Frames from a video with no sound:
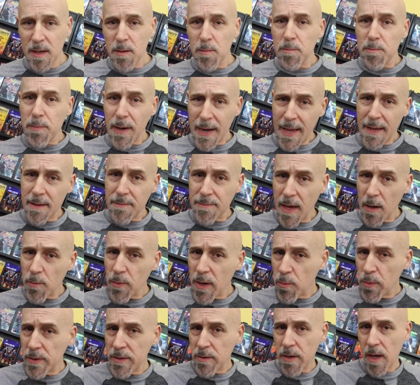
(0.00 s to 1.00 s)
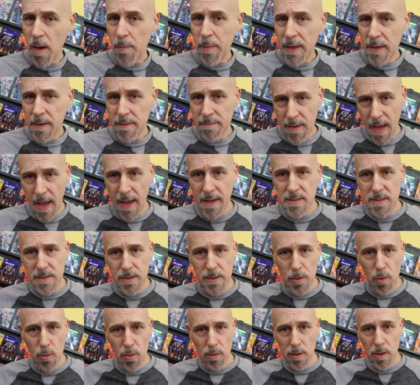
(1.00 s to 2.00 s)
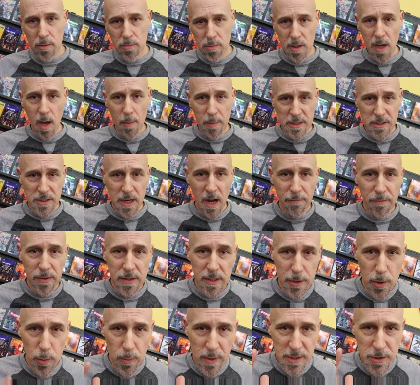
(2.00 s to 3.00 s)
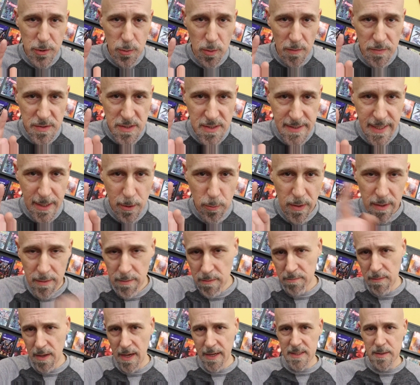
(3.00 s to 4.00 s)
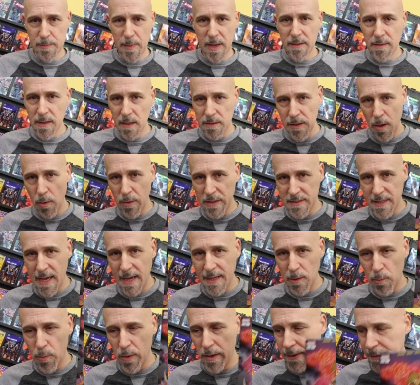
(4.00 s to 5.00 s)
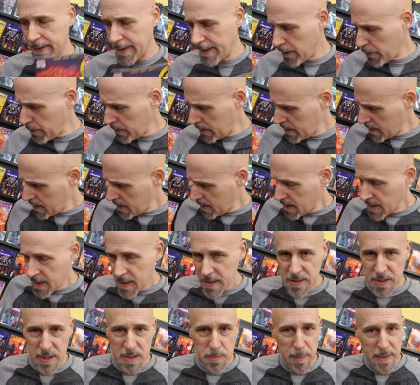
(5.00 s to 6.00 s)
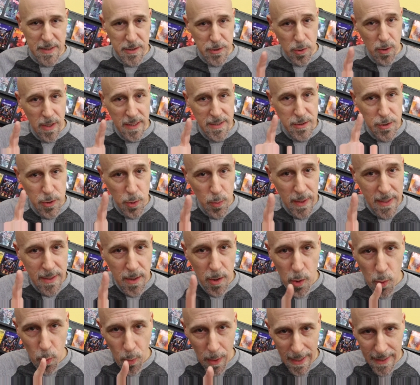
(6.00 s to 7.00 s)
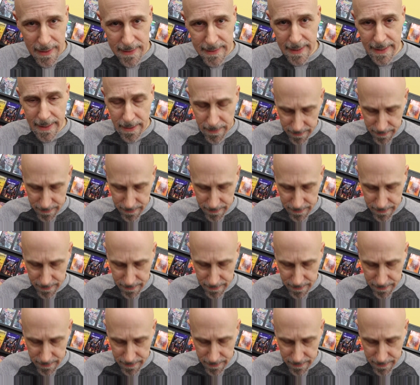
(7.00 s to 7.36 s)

But hey, that way when you come in and ask your local comic shop for the new issue of Secret X-Men, they'll know exactly where to go. Just be sure and do it quietly.